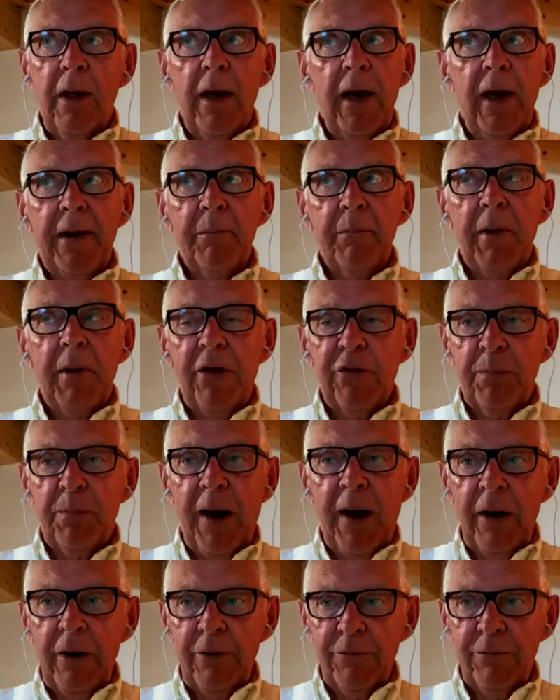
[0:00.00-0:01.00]
And as
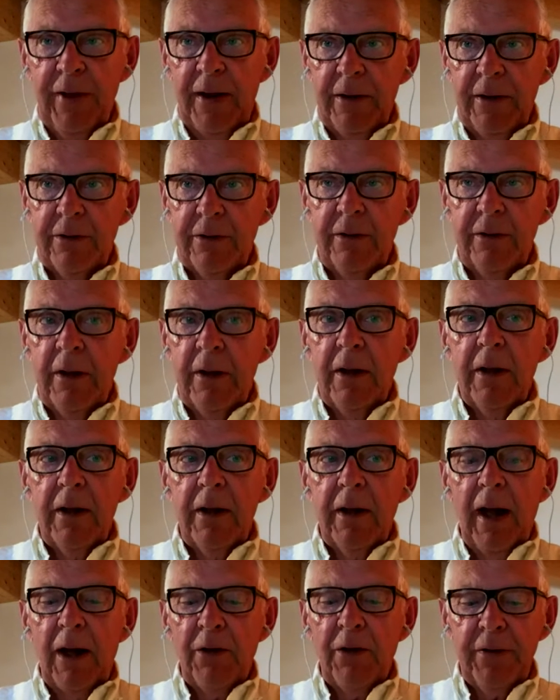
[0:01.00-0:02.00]
part of that,
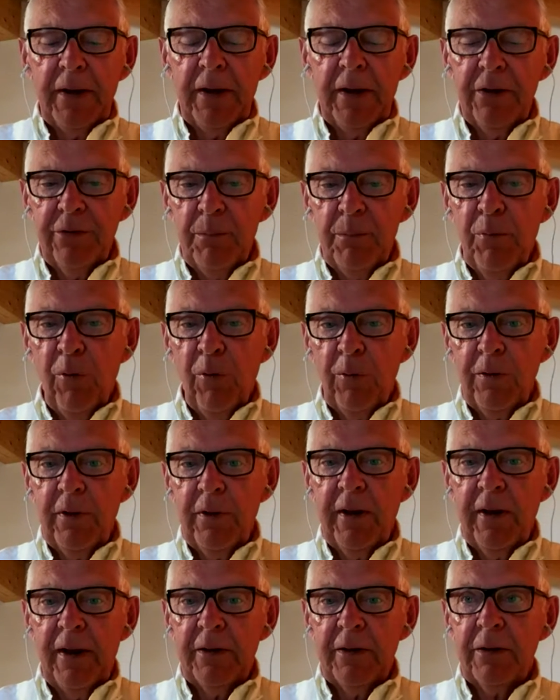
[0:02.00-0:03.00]
I think it's
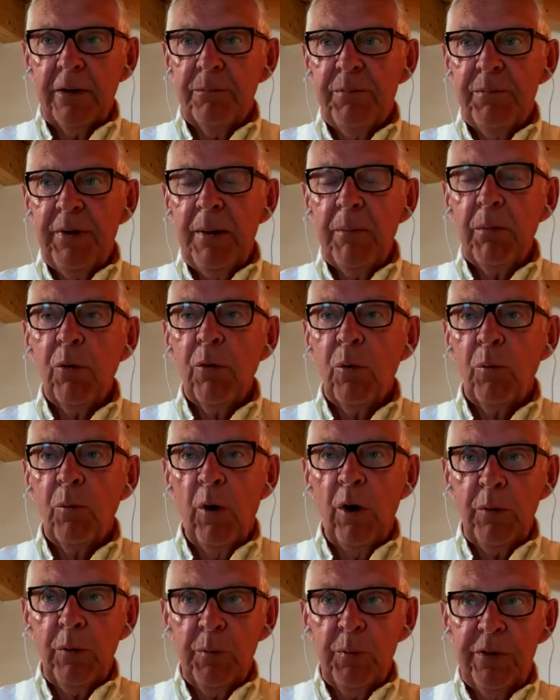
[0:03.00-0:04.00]
important that people who
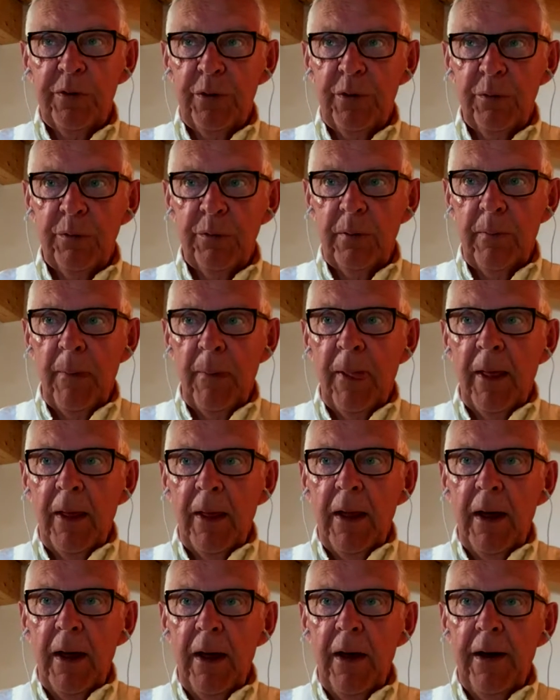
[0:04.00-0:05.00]
work with you
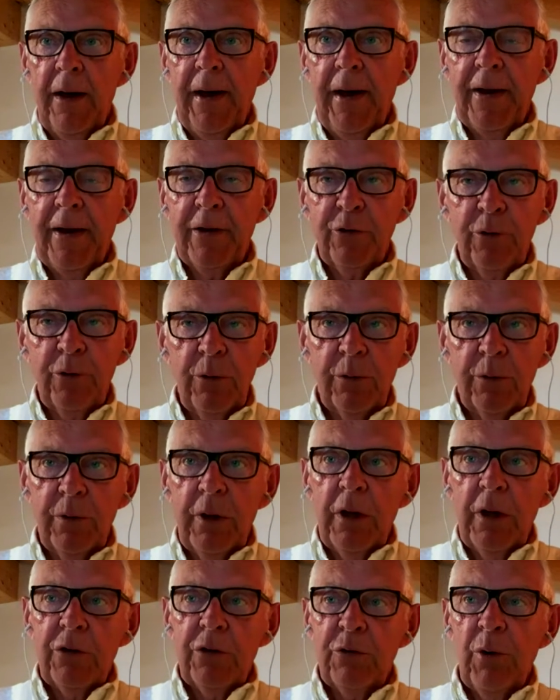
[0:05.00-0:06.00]
and you
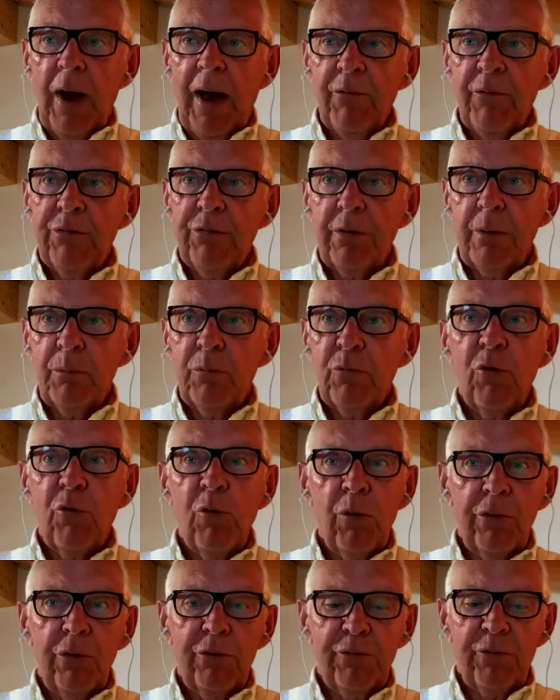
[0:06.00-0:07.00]
have some
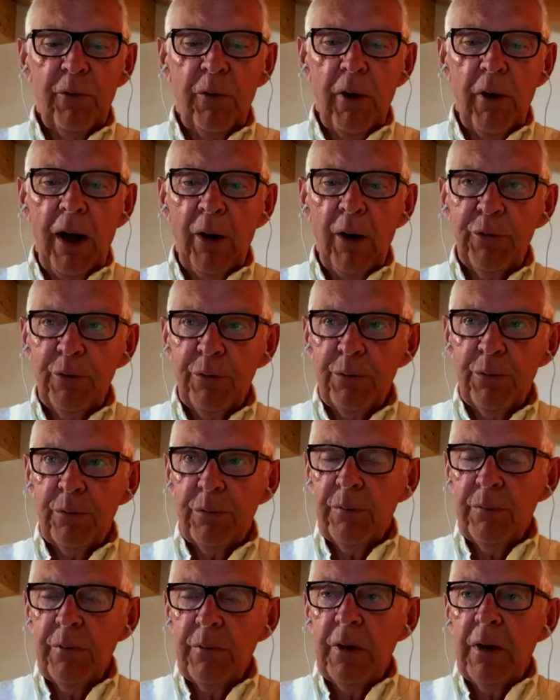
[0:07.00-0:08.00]
rules for how
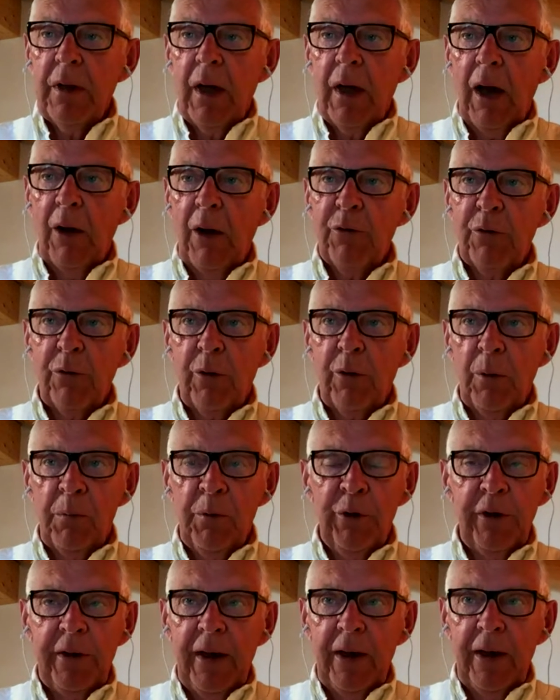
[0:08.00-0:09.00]
you
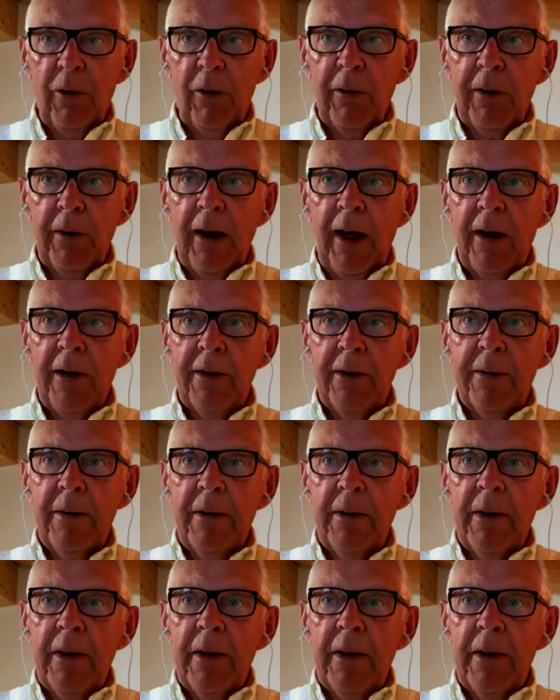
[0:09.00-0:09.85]
communicate online.